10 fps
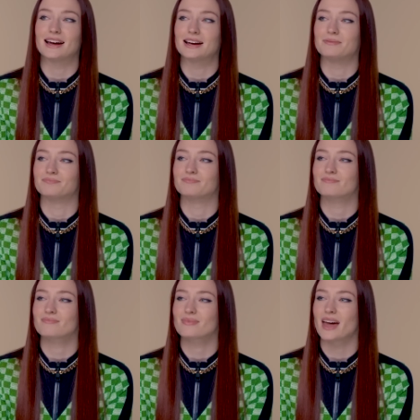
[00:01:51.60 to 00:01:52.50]
um,
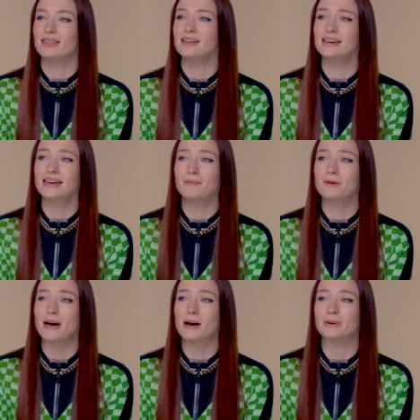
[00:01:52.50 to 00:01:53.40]
I think it came
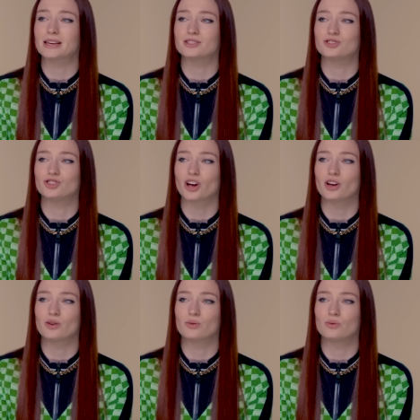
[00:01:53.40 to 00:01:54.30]
about because
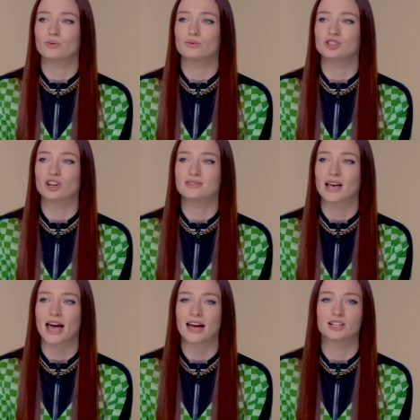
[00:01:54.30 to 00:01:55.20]
Joe, Joe's
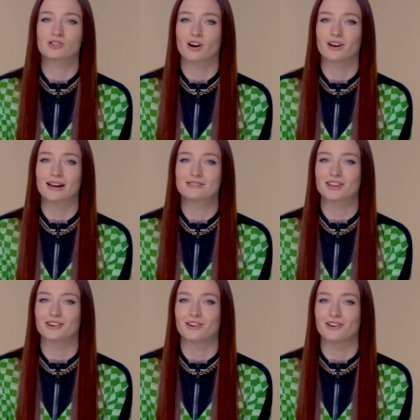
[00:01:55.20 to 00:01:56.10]
hair had grown out
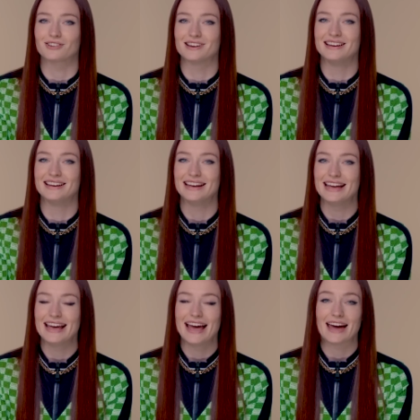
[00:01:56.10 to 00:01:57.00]
so long,
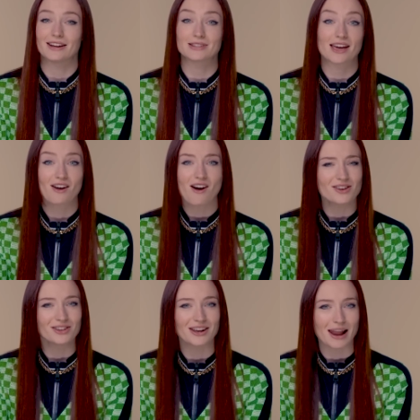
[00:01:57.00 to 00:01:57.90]
and I was like, oh,
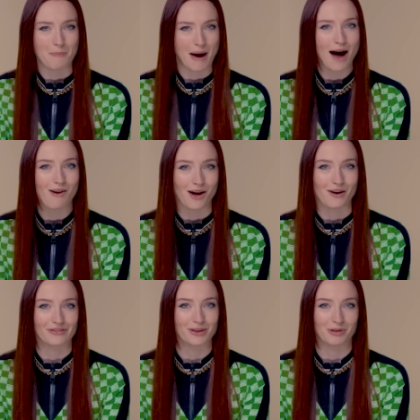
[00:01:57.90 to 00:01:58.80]
you look like Paolo
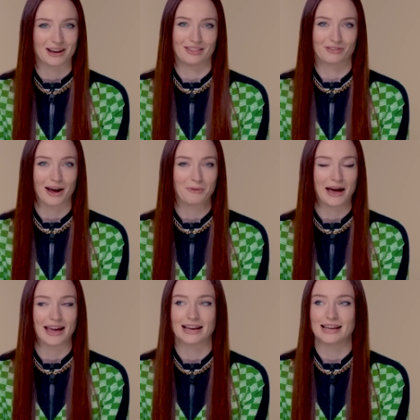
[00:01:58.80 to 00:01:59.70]
if you put it the right
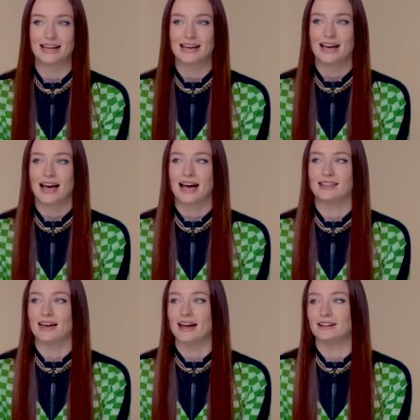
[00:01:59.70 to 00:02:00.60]
way.
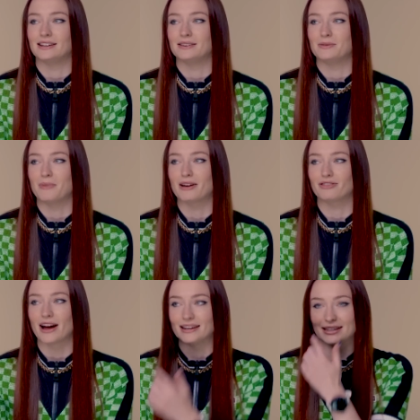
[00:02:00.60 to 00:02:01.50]
And then my
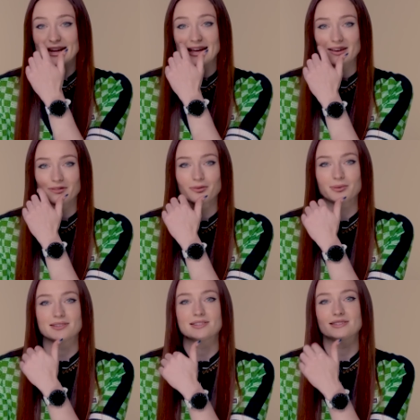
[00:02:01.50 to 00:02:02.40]
friend Liv
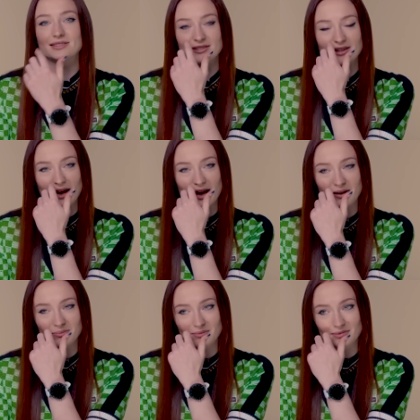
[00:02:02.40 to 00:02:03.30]
was,
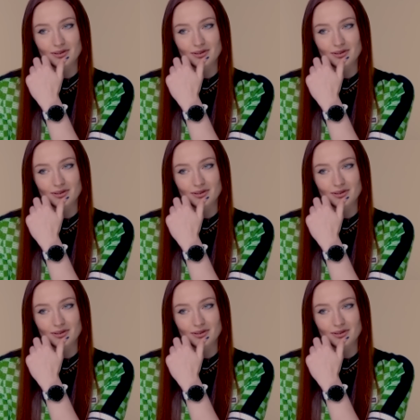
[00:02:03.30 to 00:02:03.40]
um,